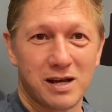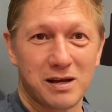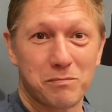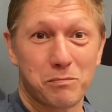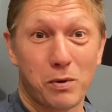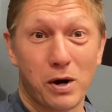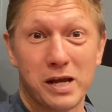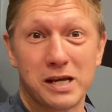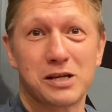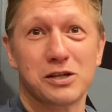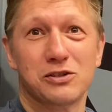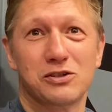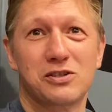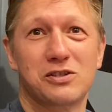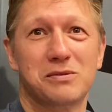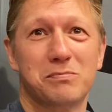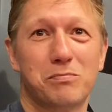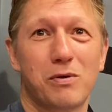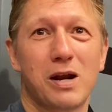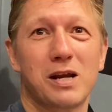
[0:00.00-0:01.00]
and break
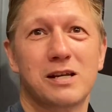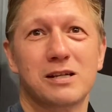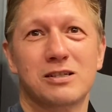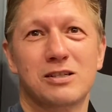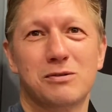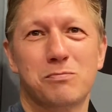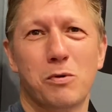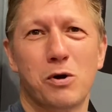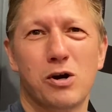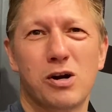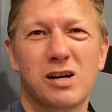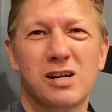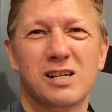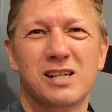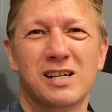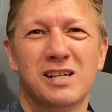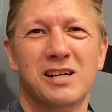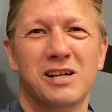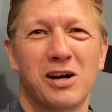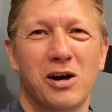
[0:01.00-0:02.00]
his spirit
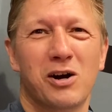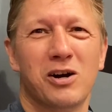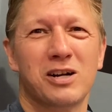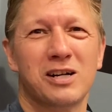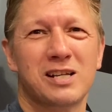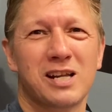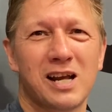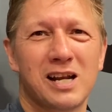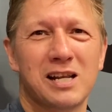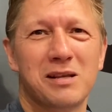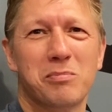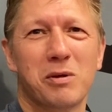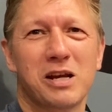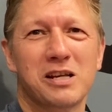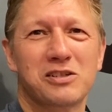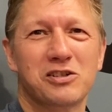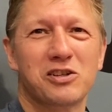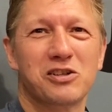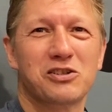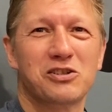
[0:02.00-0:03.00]
on a daily
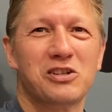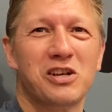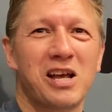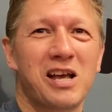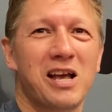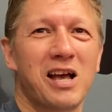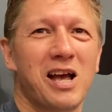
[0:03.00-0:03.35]
basis.